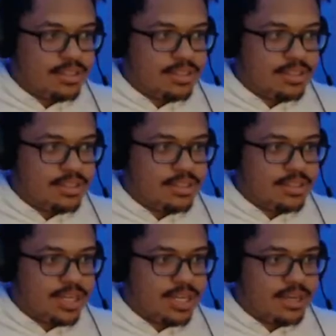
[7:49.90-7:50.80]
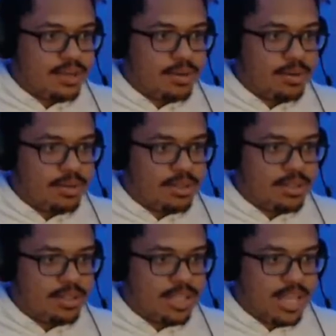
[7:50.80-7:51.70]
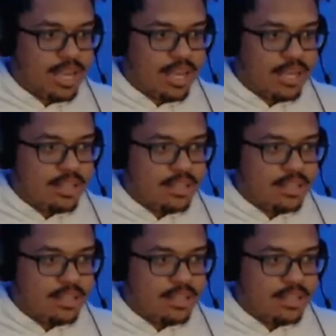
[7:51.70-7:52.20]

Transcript: are a mammal. Okay, cool. Then yeah, yeah.